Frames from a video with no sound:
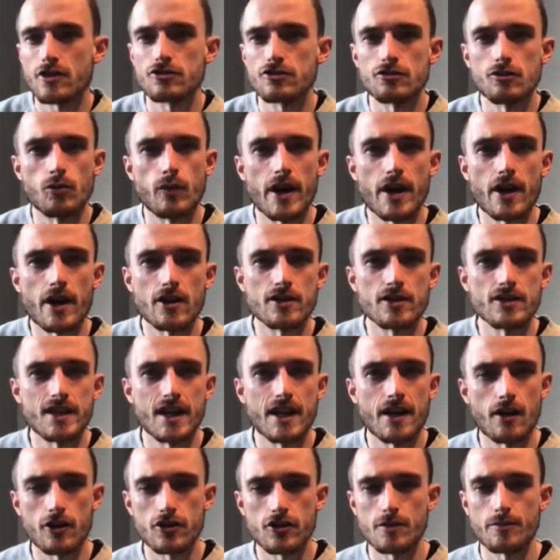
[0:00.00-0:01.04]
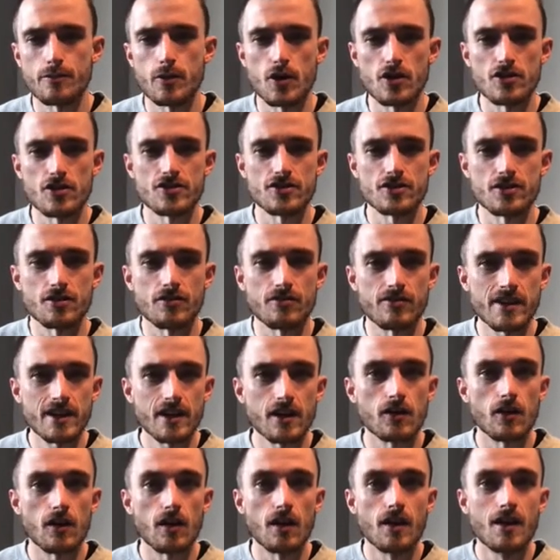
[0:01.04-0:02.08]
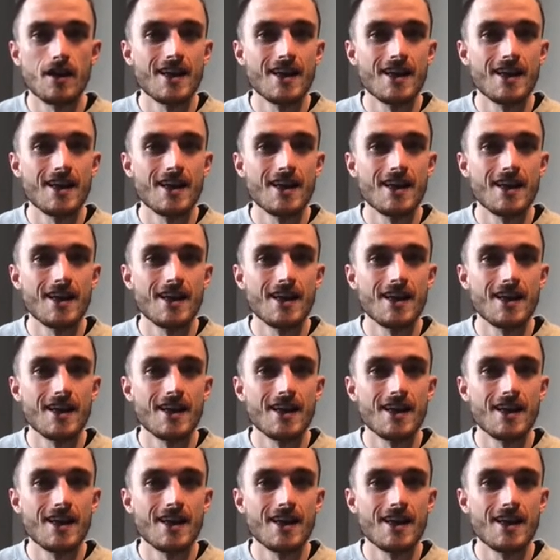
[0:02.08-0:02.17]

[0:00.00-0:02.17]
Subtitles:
wear and tear on your personal vehicle?